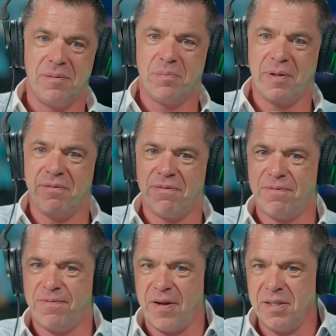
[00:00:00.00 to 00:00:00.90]
But
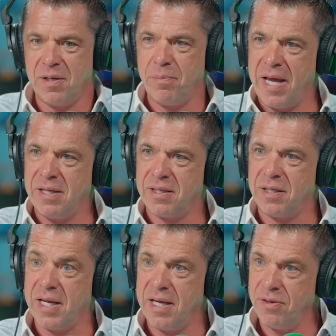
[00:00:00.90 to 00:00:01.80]

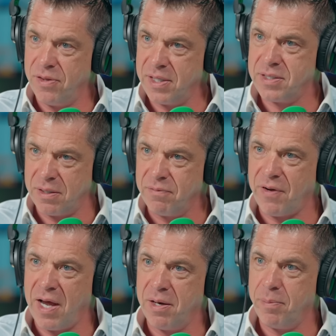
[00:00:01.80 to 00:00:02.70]
fundamentally, in this
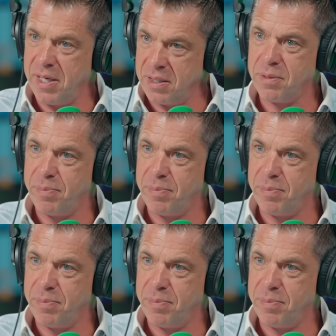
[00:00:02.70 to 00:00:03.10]
environment, it's a